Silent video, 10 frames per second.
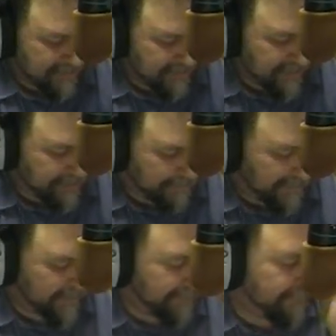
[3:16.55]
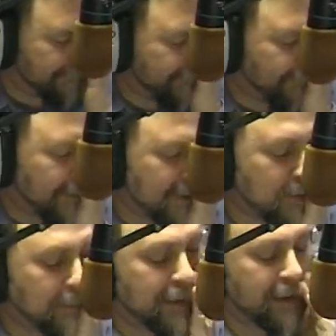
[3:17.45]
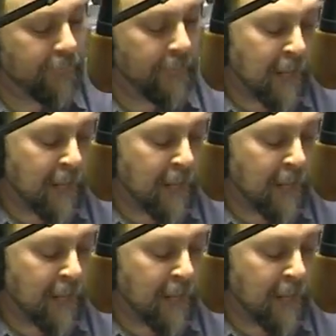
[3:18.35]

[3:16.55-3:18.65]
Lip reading: Can you believe? From Russia with Love.